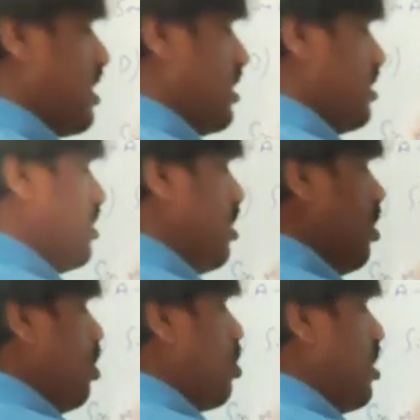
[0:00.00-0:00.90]
is
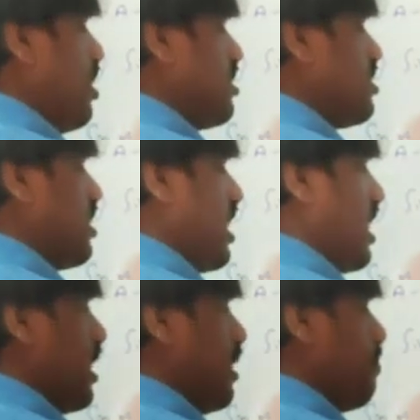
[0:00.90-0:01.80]
cos
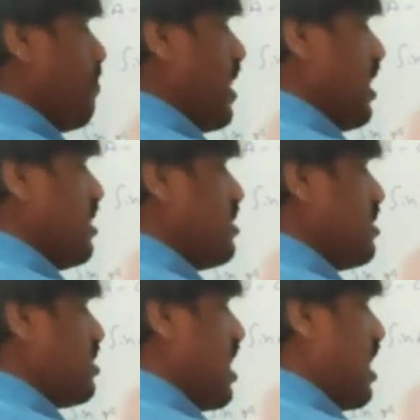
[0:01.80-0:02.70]
A plus
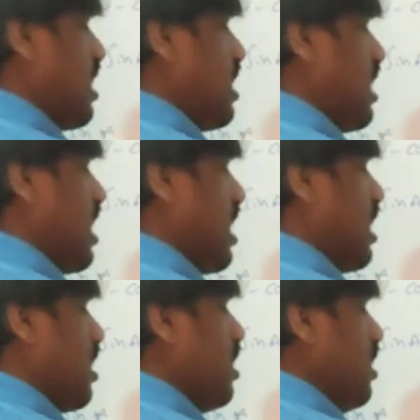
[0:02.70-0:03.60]
sin
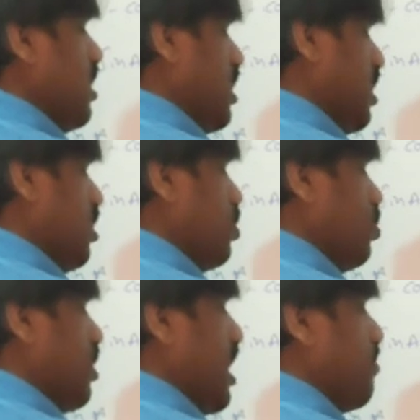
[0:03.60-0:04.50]
A into
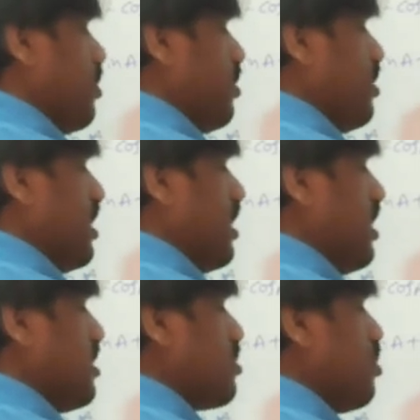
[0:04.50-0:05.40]
I am going to get
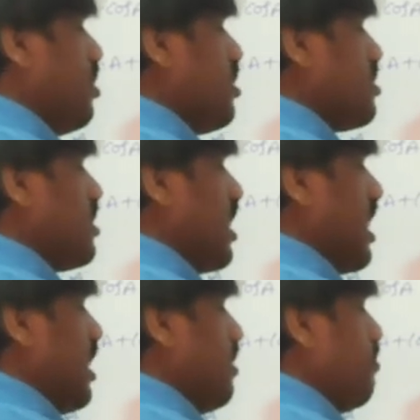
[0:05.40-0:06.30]
as cos
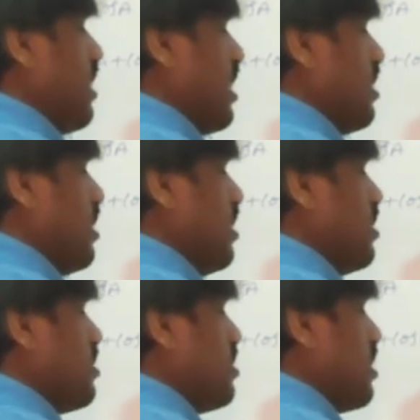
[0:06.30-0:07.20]
A
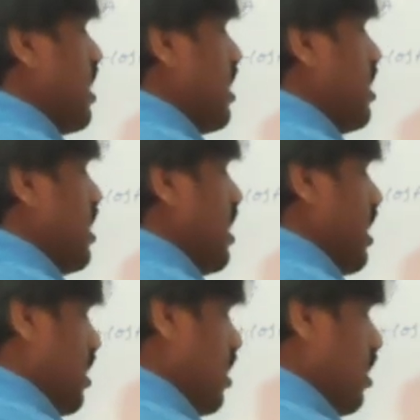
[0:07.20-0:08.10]
minus sin
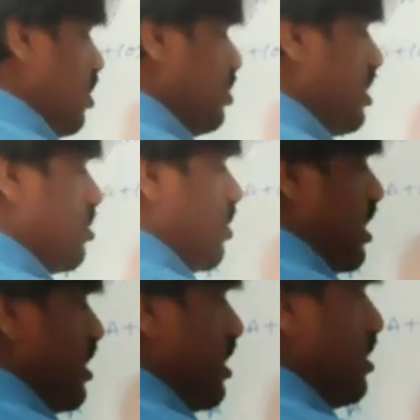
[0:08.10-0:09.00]
A. You just look at here,